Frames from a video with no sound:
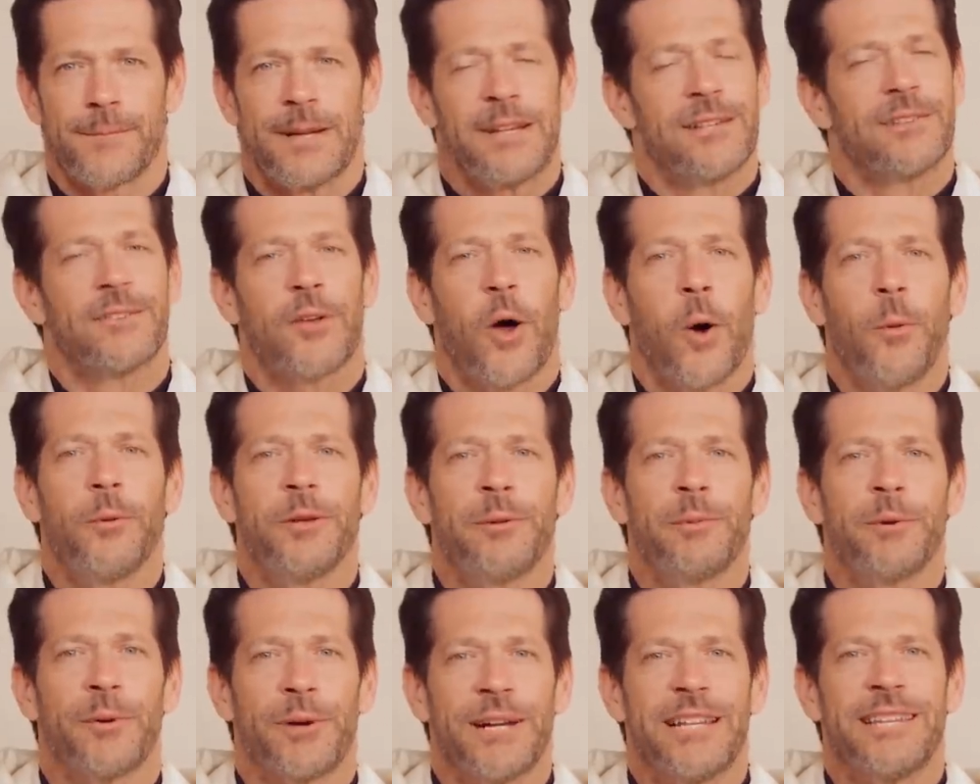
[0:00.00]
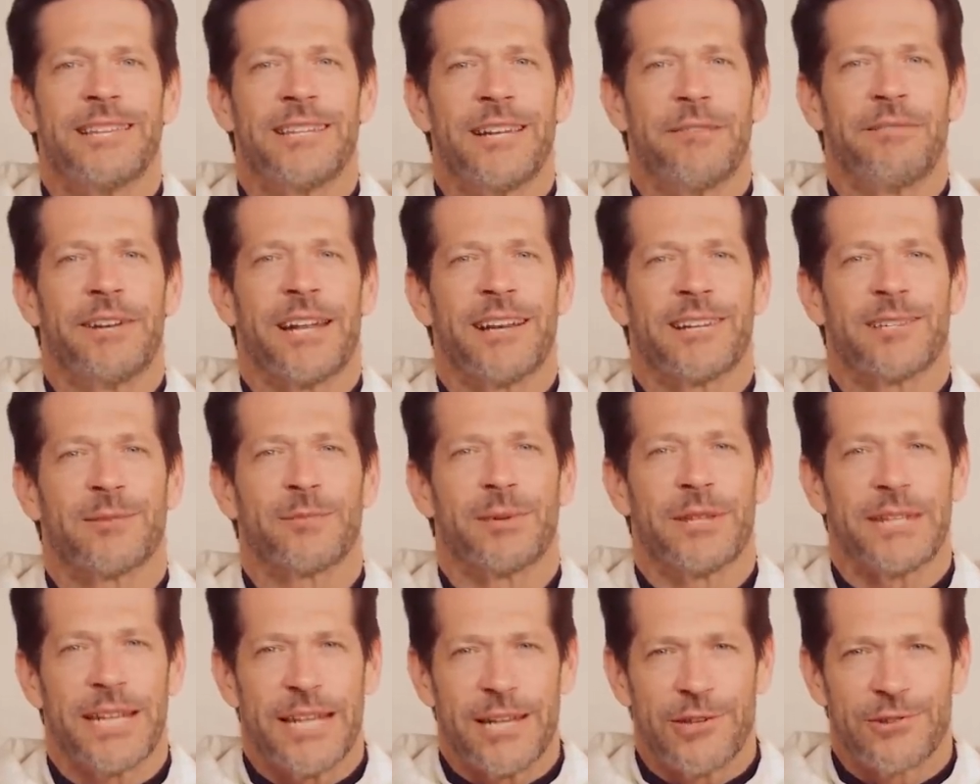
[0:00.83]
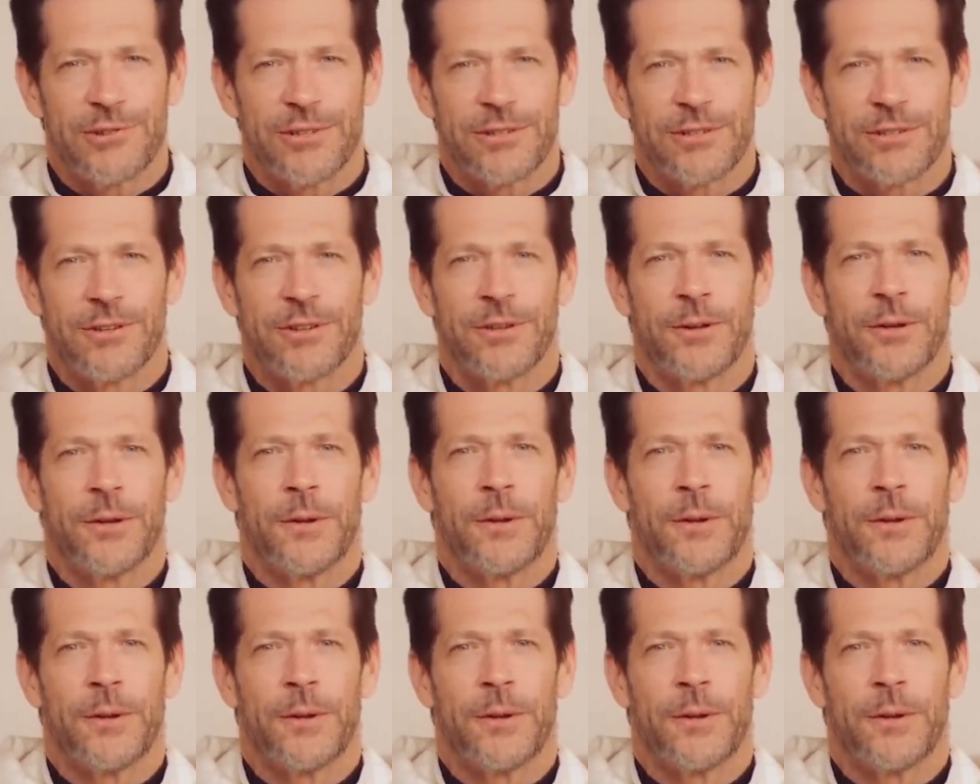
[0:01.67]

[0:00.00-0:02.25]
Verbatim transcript: He says, always be ready to give an explanation.